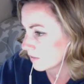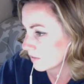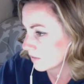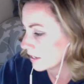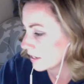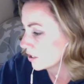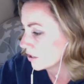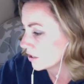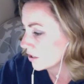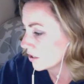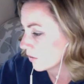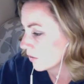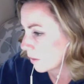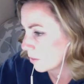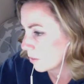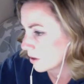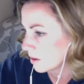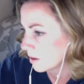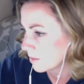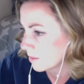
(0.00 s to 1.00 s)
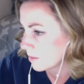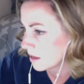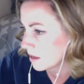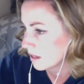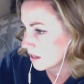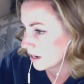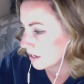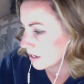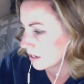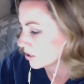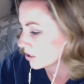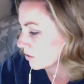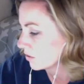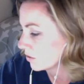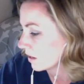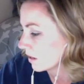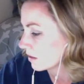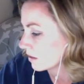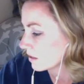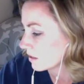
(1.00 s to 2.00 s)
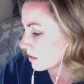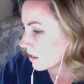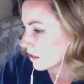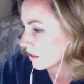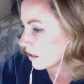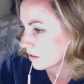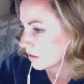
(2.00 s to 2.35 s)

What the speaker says: put them in, then I get 2,000 and they only